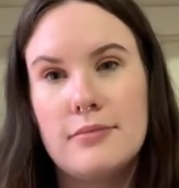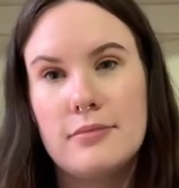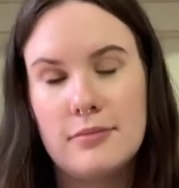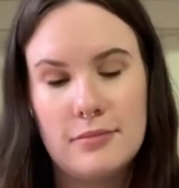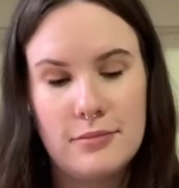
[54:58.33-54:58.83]

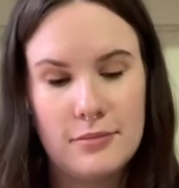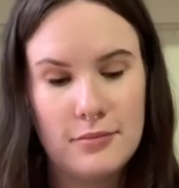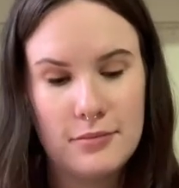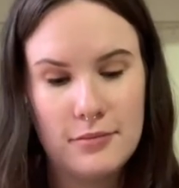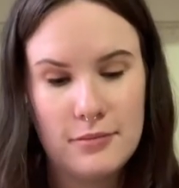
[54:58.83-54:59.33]

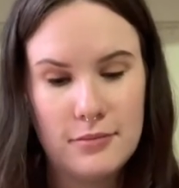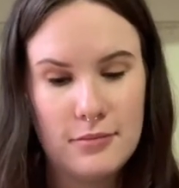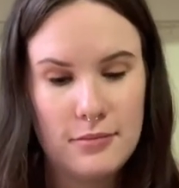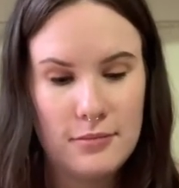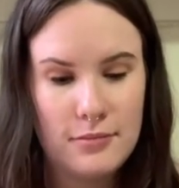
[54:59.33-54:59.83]

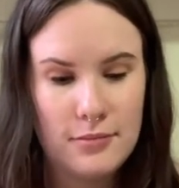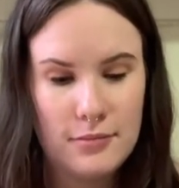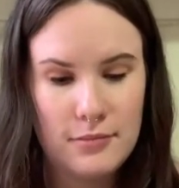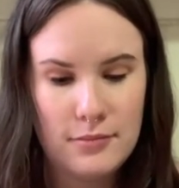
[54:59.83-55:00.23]
(no one is talking)